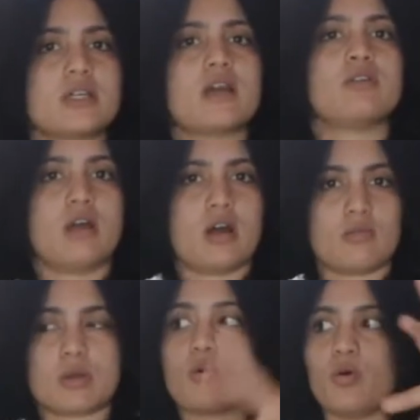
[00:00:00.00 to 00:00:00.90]
to get
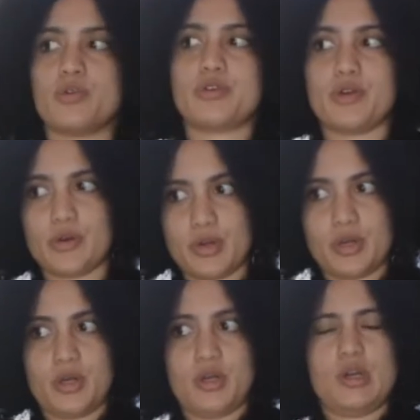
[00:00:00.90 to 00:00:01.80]
around, but also
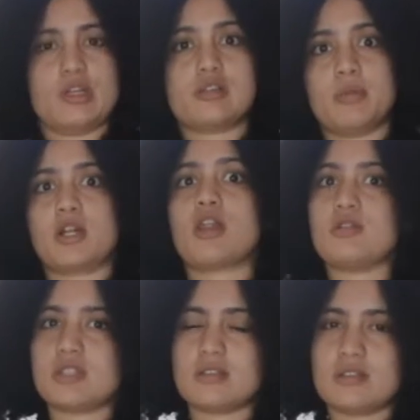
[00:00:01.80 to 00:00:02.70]
to put clothes